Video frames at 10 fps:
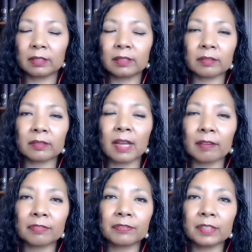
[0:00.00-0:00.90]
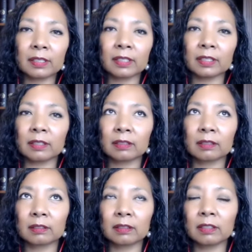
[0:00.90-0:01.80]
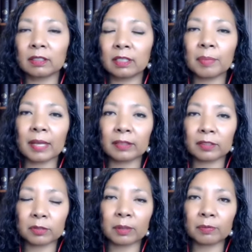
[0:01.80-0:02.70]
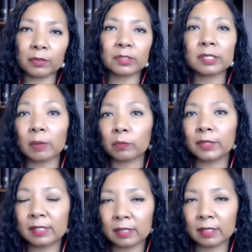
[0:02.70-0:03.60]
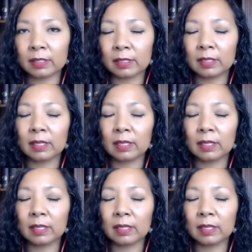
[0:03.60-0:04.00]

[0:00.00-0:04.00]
They're not feeling good about the trip for some reason.